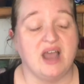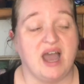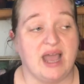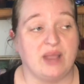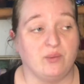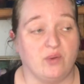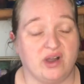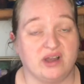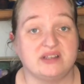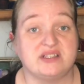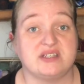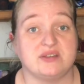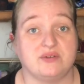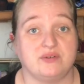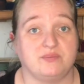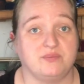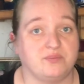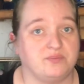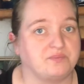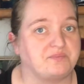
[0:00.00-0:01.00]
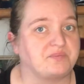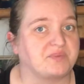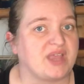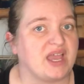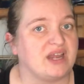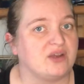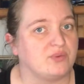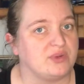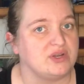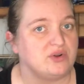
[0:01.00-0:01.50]
I want to
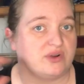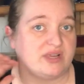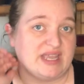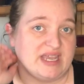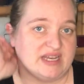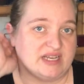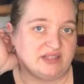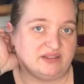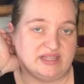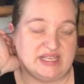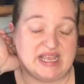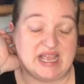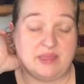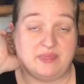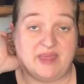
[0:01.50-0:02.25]
kind of read organically,